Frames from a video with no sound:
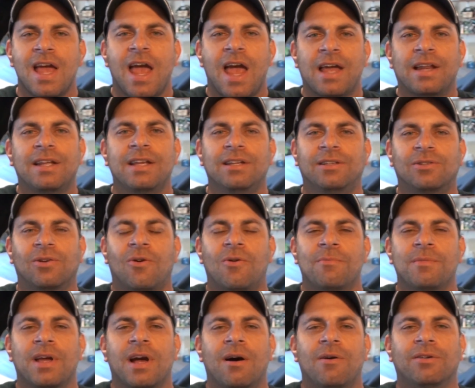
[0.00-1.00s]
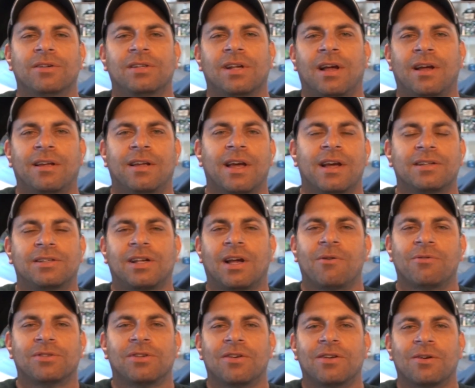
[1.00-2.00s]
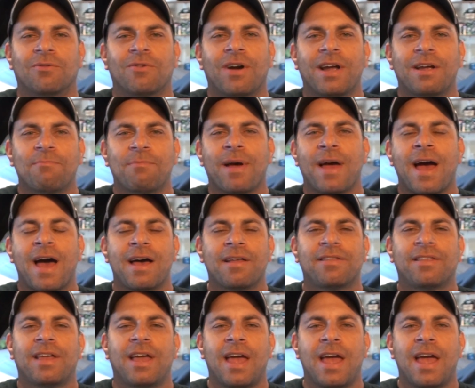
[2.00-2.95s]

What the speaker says: And he told me I guess I was on the right path.